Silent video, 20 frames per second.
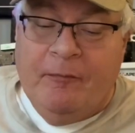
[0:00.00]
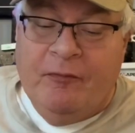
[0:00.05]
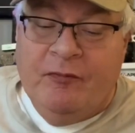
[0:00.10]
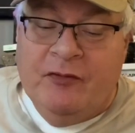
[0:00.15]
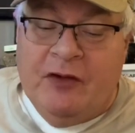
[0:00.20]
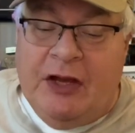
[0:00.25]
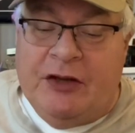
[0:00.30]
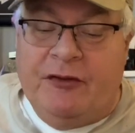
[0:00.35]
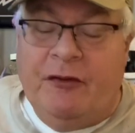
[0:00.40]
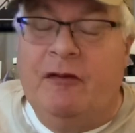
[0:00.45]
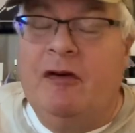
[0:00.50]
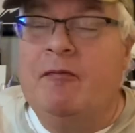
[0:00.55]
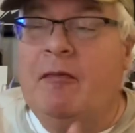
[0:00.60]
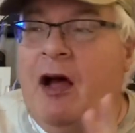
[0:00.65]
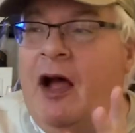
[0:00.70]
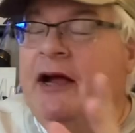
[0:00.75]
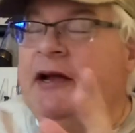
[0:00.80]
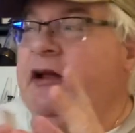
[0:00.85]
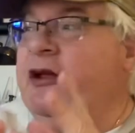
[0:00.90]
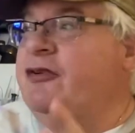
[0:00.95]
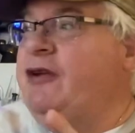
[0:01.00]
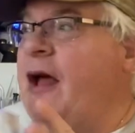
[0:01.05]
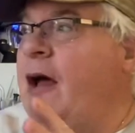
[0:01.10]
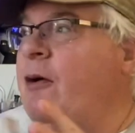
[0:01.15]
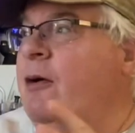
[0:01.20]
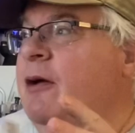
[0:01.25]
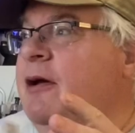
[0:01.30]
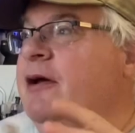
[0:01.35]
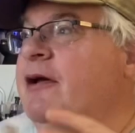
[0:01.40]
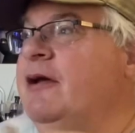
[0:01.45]
Does it remind us
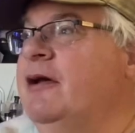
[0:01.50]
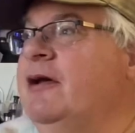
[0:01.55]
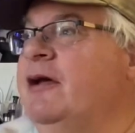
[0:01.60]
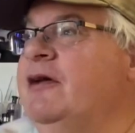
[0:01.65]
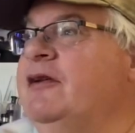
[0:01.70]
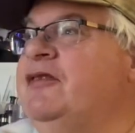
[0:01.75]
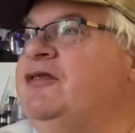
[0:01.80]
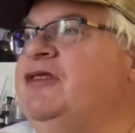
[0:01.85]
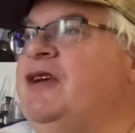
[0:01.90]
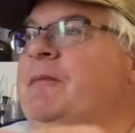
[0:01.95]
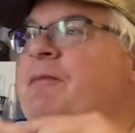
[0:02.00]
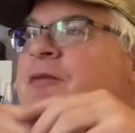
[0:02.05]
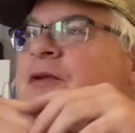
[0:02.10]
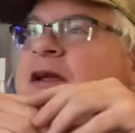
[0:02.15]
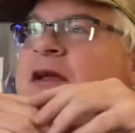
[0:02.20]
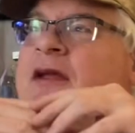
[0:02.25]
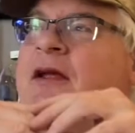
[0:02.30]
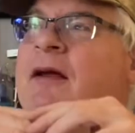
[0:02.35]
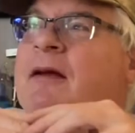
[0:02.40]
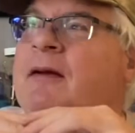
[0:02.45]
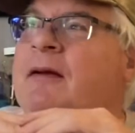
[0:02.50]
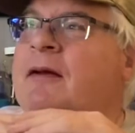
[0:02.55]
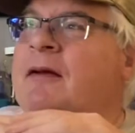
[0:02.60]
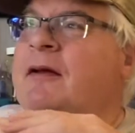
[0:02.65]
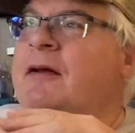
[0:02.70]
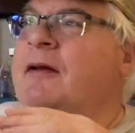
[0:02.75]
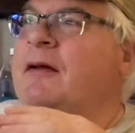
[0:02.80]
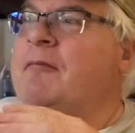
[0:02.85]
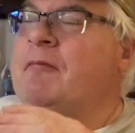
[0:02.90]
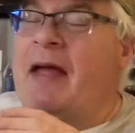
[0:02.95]
how simply
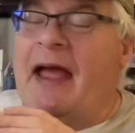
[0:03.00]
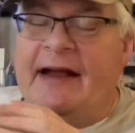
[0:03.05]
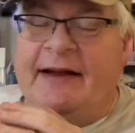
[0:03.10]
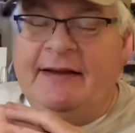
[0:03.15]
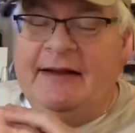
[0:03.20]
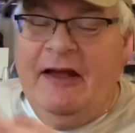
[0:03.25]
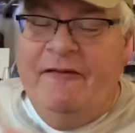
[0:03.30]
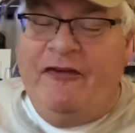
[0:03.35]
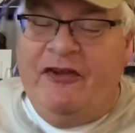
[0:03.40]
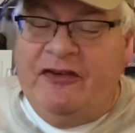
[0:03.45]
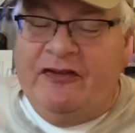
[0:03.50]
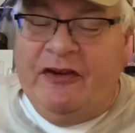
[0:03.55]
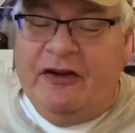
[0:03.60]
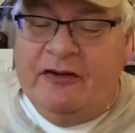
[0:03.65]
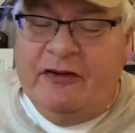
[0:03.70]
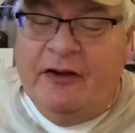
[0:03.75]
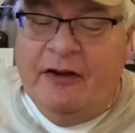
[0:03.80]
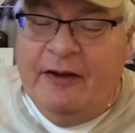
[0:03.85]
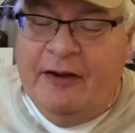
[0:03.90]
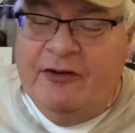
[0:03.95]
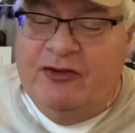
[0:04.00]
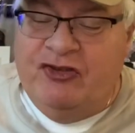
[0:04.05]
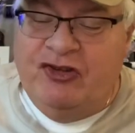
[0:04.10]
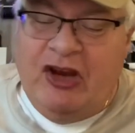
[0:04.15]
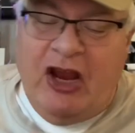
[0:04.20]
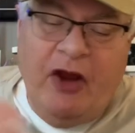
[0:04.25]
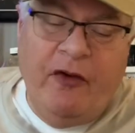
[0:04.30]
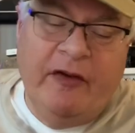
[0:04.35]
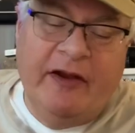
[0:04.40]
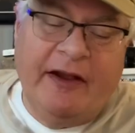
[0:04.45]
magnificent
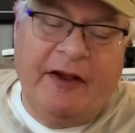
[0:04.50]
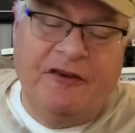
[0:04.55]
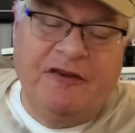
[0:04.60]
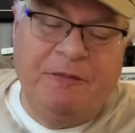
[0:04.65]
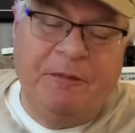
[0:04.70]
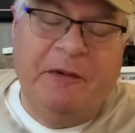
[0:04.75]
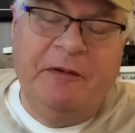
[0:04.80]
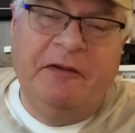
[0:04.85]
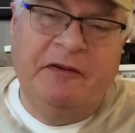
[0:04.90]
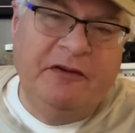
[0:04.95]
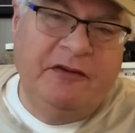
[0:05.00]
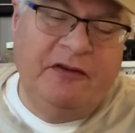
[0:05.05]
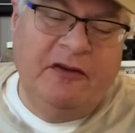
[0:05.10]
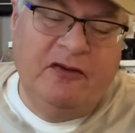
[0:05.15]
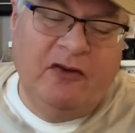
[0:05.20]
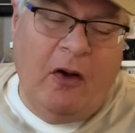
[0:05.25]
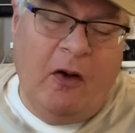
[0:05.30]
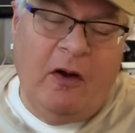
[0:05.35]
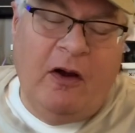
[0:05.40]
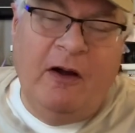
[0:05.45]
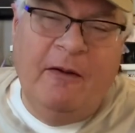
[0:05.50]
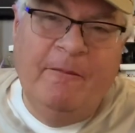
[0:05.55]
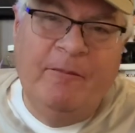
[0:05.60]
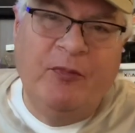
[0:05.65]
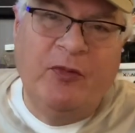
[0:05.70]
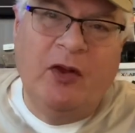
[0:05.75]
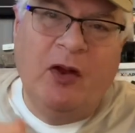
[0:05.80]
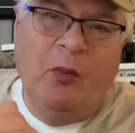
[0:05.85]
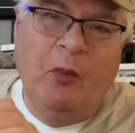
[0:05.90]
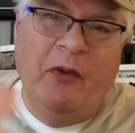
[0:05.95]
sharing experiences are
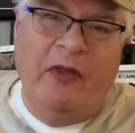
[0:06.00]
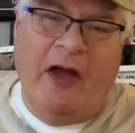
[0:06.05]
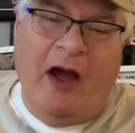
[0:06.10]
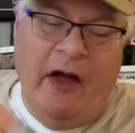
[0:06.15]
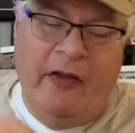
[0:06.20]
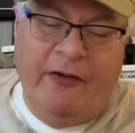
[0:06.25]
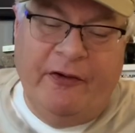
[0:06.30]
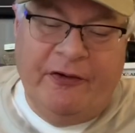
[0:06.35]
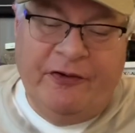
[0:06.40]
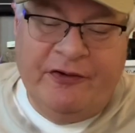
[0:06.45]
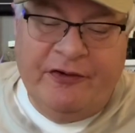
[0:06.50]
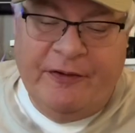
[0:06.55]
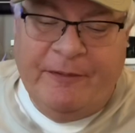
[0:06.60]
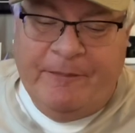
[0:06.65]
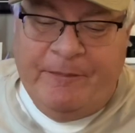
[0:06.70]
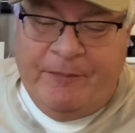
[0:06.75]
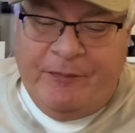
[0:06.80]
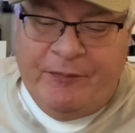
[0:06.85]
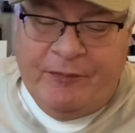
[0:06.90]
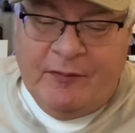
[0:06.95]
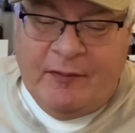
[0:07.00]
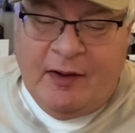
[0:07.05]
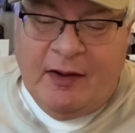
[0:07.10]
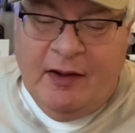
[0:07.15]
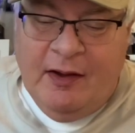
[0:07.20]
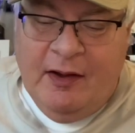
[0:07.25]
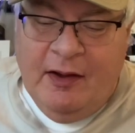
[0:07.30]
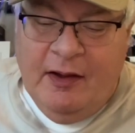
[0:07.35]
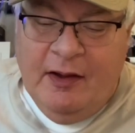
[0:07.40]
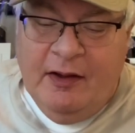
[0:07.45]
with others?
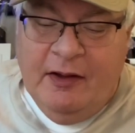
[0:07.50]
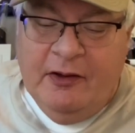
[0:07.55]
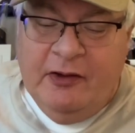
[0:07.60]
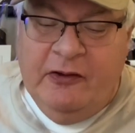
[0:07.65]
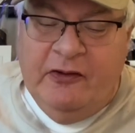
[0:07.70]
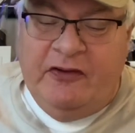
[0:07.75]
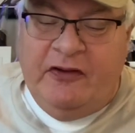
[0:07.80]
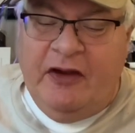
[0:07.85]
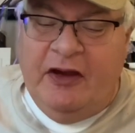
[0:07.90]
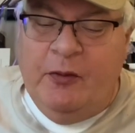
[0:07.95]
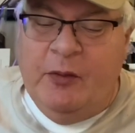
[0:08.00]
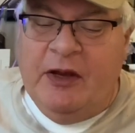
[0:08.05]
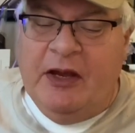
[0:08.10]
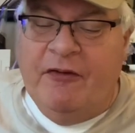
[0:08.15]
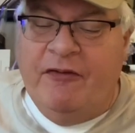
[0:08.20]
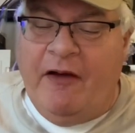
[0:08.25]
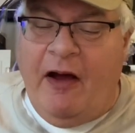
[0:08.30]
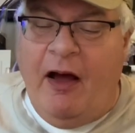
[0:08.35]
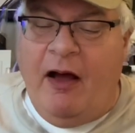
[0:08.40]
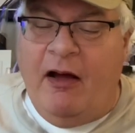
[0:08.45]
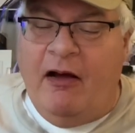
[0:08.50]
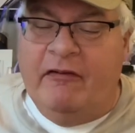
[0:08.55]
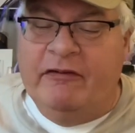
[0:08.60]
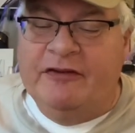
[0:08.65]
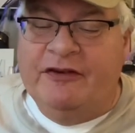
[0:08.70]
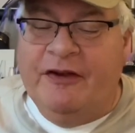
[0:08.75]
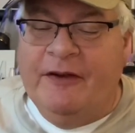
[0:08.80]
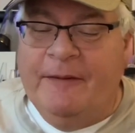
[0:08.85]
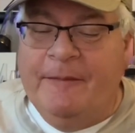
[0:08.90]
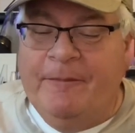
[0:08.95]
You see, we
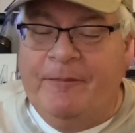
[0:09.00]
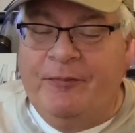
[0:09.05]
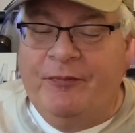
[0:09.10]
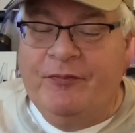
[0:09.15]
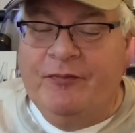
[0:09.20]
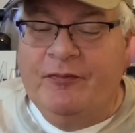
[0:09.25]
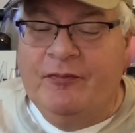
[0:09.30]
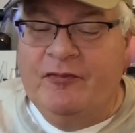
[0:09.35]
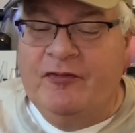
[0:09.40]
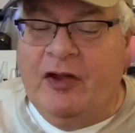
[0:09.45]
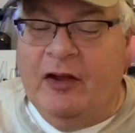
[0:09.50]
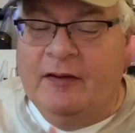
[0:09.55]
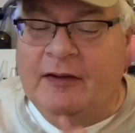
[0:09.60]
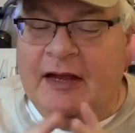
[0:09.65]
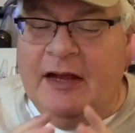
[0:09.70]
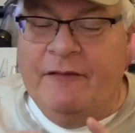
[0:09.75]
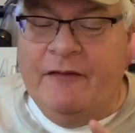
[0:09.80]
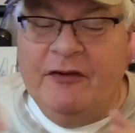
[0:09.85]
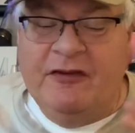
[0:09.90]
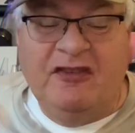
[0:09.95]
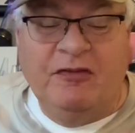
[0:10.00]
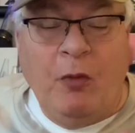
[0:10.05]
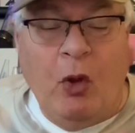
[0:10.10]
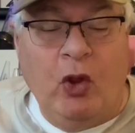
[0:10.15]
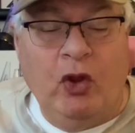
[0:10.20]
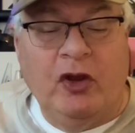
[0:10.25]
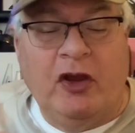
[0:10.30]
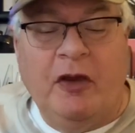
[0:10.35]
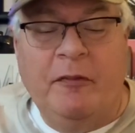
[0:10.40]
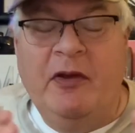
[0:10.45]
evolved to live in
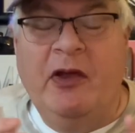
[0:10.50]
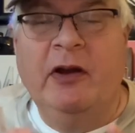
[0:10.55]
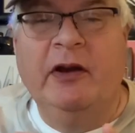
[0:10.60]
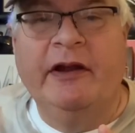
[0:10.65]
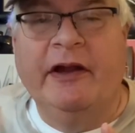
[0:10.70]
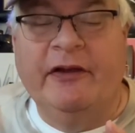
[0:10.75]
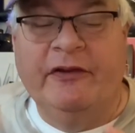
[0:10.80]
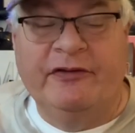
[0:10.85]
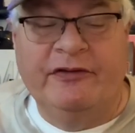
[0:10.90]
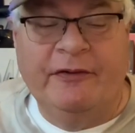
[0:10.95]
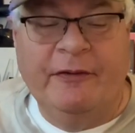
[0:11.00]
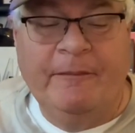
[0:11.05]
smaller communities